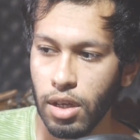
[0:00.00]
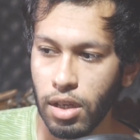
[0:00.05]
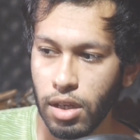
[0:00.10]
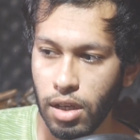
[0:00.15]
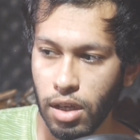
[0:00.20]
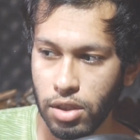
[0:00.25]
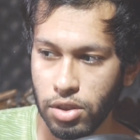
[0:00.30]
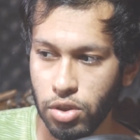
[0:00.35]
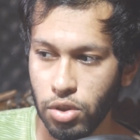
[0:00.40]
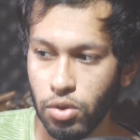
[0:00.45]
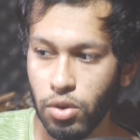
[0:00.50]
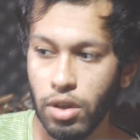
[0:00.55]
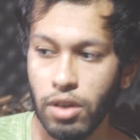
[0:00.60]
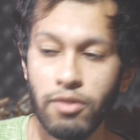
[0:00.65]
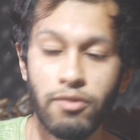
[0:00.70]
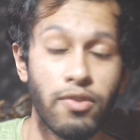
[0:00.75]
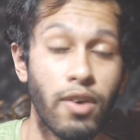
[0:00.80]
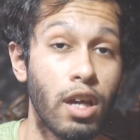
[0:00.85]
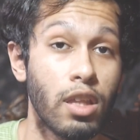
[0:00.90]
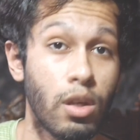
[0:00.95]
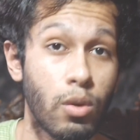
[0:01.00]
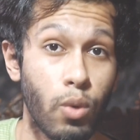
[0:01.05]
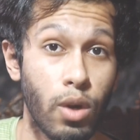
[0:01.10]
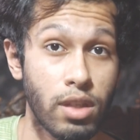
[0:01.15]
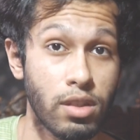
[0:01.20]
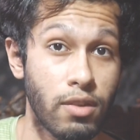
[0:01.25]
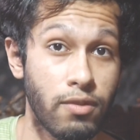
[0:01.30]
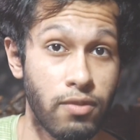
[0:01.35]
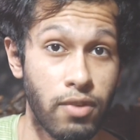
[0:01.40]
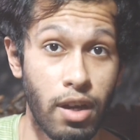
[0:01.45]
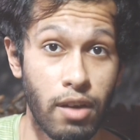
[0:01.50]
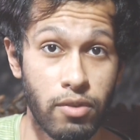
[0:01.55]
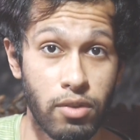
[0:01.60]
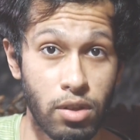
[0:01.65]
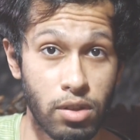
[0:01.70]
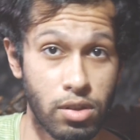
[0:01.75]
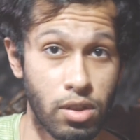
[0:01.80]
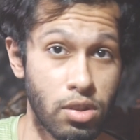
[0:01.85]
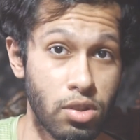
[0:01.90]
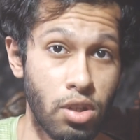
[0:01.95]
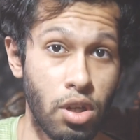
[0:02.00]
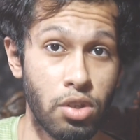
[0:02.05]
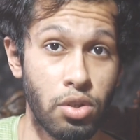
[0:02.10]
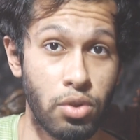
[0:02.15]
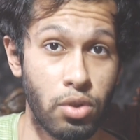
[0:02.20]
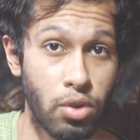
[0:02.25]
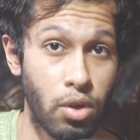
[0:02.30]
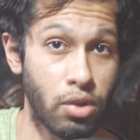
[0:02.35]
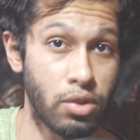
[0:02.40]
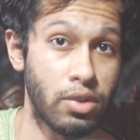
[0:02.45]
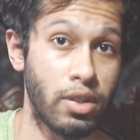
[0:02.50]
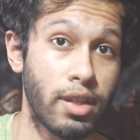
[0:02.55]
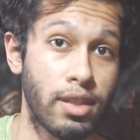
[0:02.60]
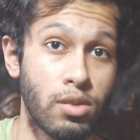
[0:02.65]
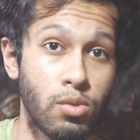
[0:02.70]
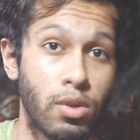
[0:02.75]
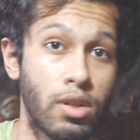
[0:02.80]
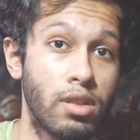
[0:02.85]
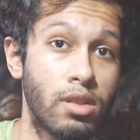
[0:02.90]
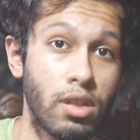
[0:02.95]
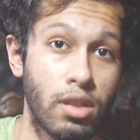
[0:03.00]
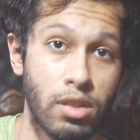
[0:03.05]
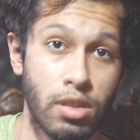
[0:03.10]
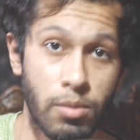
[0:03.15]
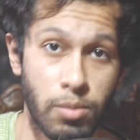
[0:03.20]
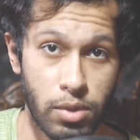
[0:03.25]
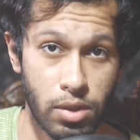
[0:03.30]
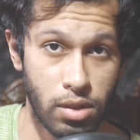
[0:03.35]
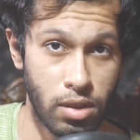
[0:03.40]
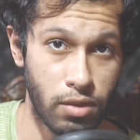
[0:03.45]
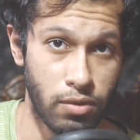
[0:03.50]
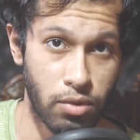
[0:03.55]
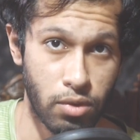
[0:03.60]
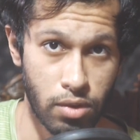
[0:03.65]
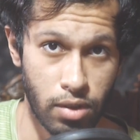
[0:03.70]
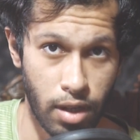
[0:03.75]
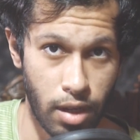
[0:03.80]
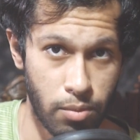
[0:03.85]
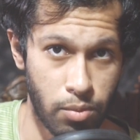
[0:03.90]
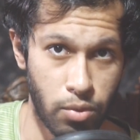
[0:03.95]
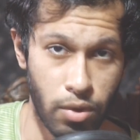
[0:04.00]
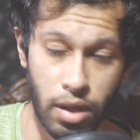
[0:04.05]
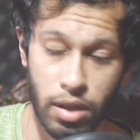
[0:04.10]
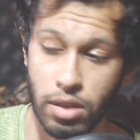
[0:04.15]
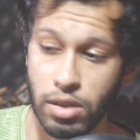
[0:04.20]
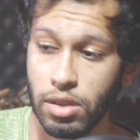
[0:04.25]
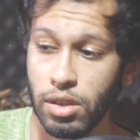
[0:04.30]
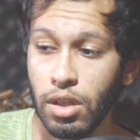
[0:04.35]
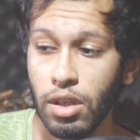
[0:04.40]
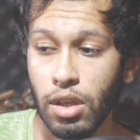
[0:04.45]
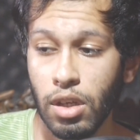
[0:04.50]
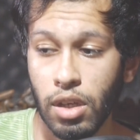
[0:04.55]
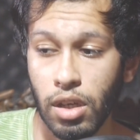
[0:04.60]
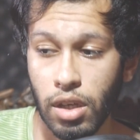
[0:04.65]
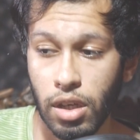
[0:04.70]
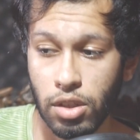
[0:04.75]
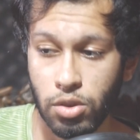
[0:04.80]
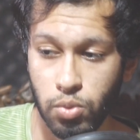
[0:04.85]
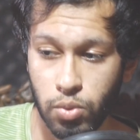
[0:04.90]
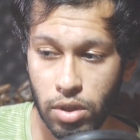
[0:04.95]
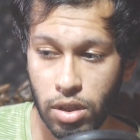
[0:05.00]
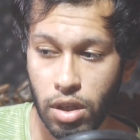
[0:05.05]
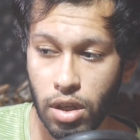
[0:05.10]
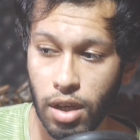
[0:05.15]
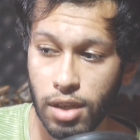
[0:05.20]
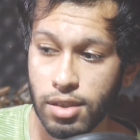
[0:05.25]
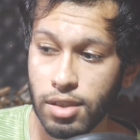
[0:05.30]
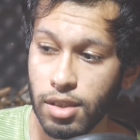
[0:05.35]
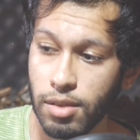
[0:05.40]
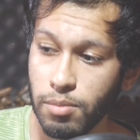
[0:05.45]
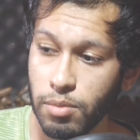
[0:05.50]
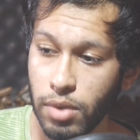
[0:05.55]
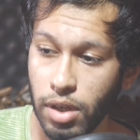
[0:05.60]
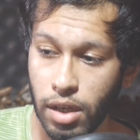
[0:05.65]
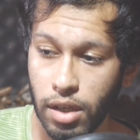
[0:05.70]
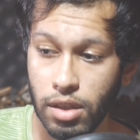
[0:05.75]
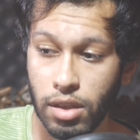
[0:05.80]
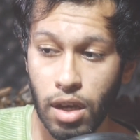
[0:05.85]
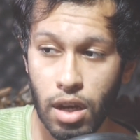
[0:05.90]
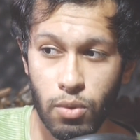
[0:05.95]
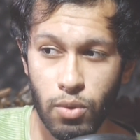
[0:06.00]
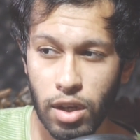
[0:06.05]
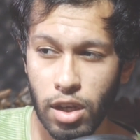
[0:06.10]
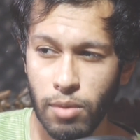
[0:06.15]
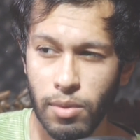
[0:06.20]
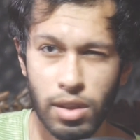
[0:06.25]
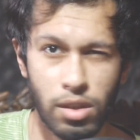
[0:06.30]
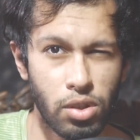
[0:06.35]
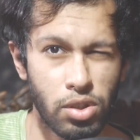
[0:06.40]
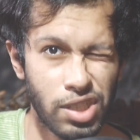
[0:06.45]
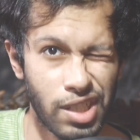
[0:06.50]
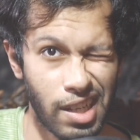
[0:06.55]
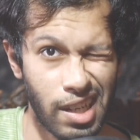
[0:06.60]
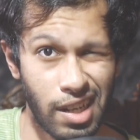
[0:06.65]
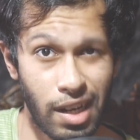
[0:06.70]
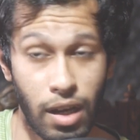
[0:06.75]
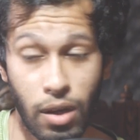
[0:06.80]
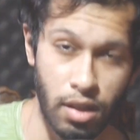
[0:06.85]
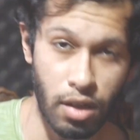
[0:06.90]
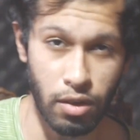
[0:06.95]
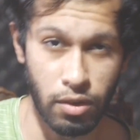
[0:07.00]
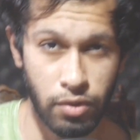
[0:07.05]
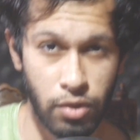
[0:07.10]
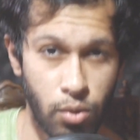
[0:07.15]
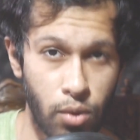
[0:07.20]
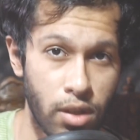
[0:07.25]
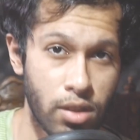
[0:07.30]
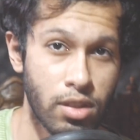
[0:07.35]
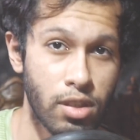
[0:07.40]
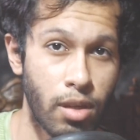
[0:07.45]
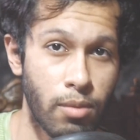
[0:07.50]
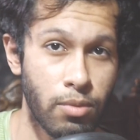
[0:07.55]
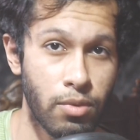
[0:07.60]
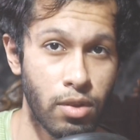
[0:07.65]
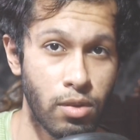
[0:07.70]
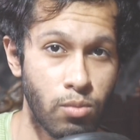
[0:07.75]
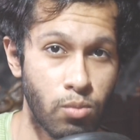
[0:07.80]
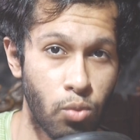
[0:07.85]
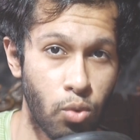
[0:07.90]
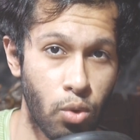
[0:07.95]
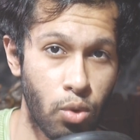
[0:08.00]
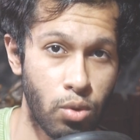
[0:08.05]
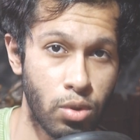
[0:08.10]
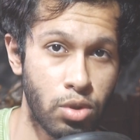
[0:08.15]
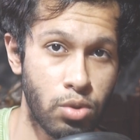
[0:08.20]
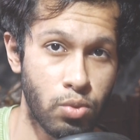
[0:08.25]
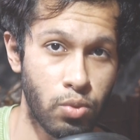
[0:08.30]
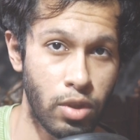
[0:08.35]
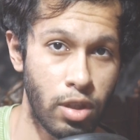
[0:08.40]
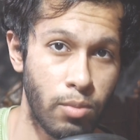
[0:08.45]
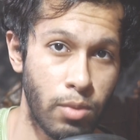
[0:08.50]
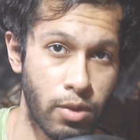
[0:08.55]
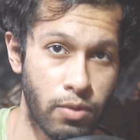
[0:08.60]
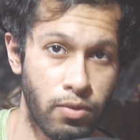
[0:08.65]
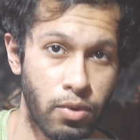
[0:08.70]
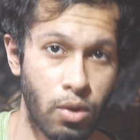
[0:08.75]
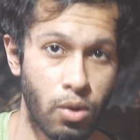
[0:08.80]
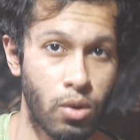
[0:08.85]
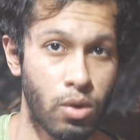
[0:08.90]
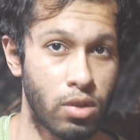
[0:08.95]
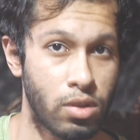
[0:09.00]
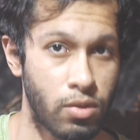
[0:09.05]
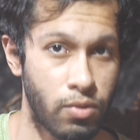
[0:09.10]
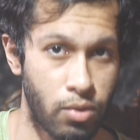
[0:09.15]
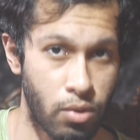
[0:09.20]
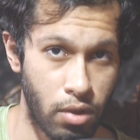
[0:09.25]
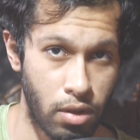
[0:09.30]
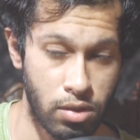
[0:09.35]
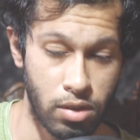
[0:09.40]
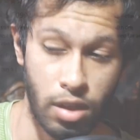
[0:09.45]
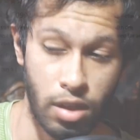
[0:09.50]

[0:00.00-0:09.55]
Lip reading: because you couldn't find a Ryzen 5 3600 and RTX 2060 PC for that price. It's really awesome, and I recommend you check it out. Now, if you want something more streaming focused for the